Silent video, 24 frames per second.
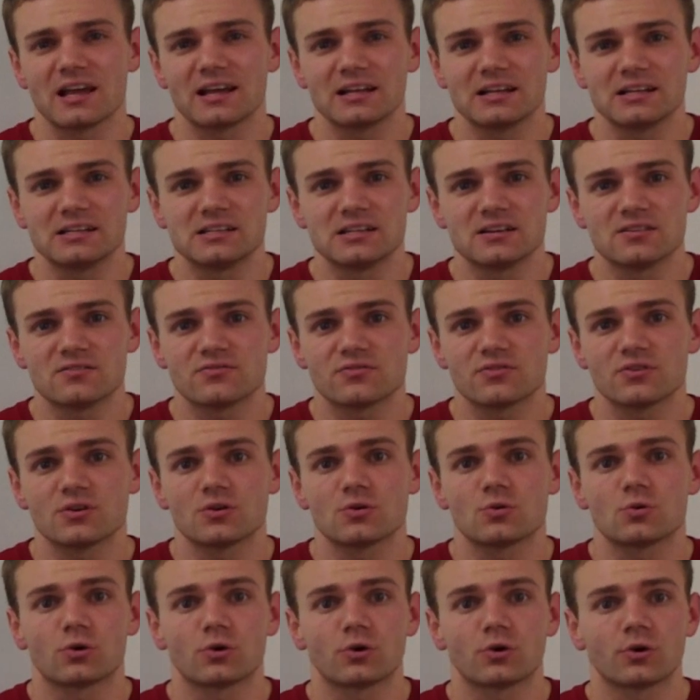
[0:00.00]
different,
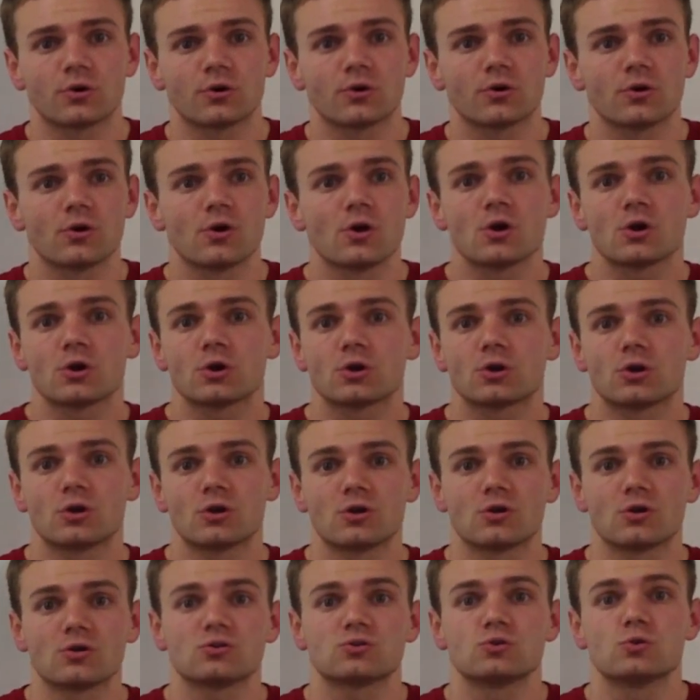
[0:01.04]
or
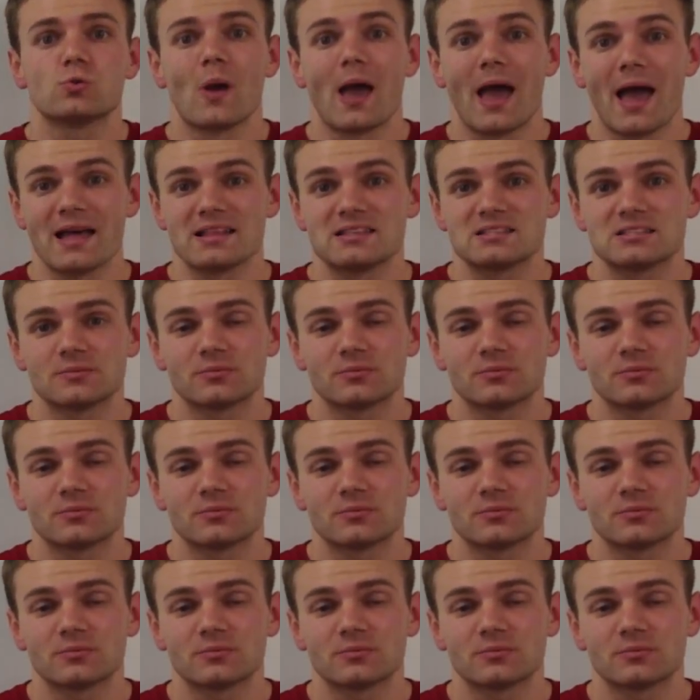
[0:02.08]
you add something